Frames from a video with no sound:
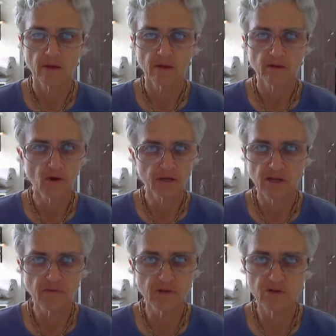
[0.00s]
Their
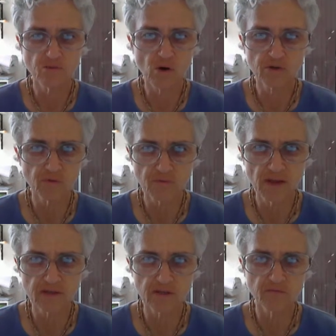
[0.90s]
activities are most
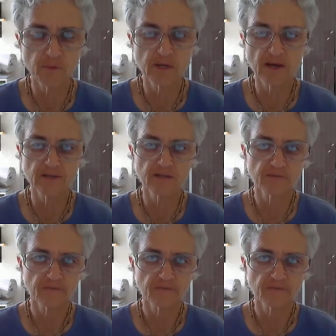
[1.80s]
offensive because